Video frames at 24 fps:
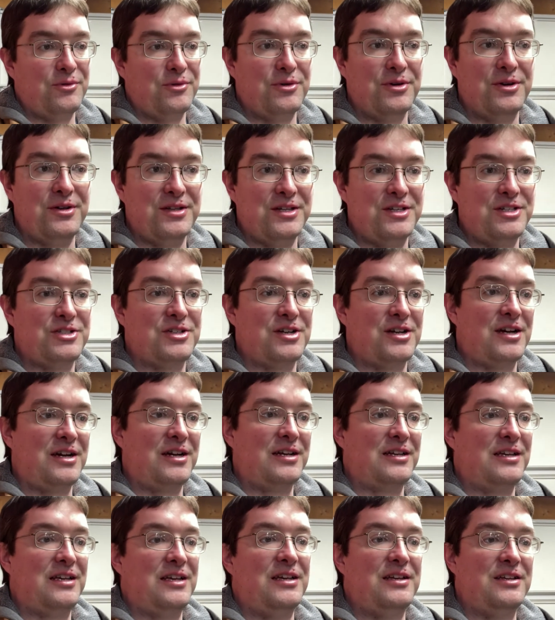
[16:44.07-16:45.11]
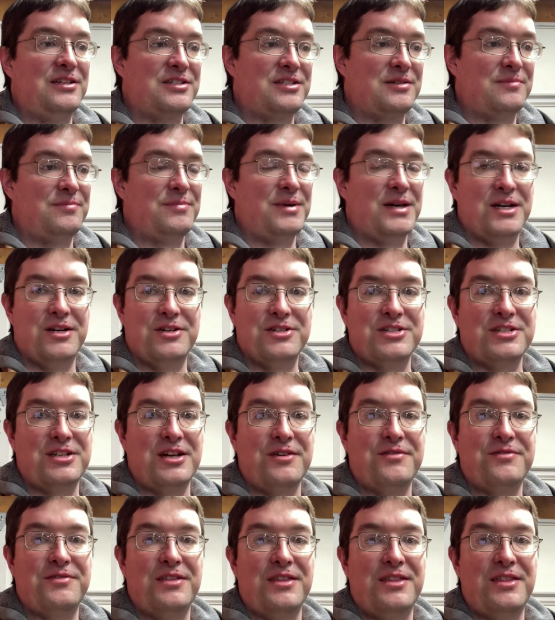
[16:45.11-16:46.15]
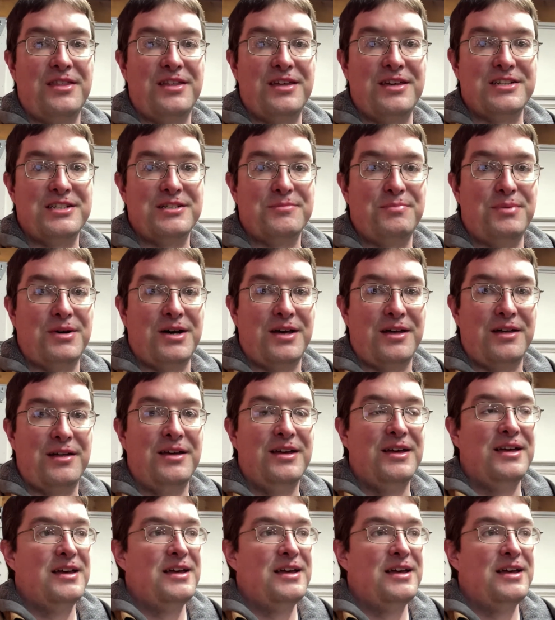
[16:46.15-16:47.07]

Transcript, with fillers: really trying to get you some better stuff than this, but